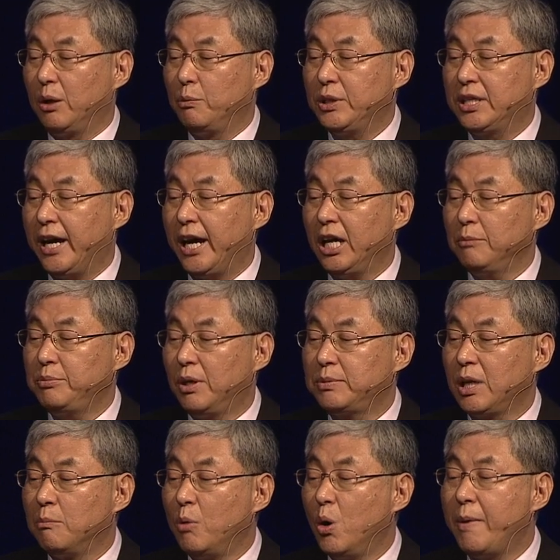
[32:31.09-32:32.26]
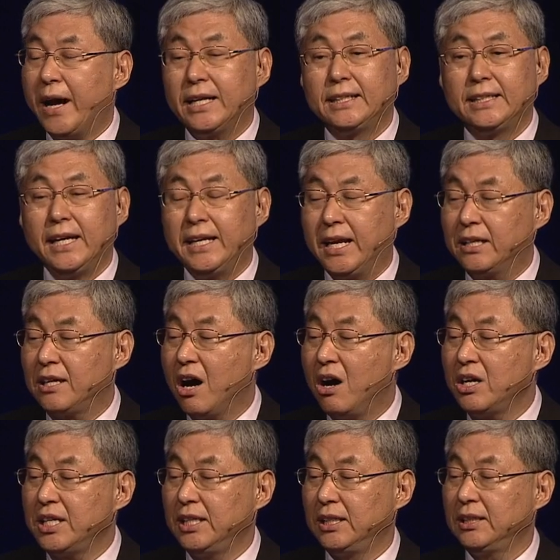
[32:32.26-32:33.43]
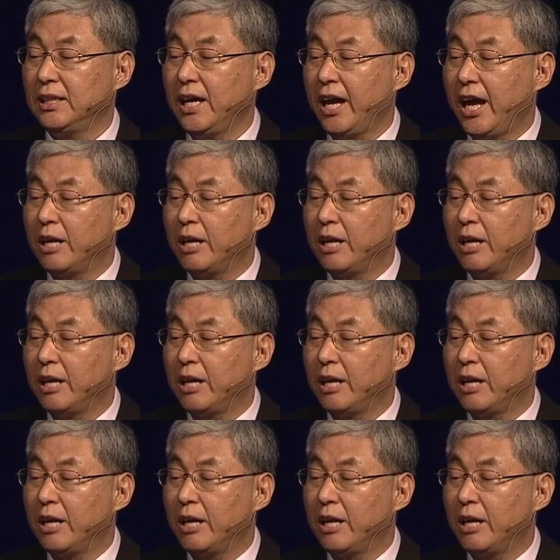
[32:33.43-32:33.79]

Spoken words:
with the help of the mobile DNN learning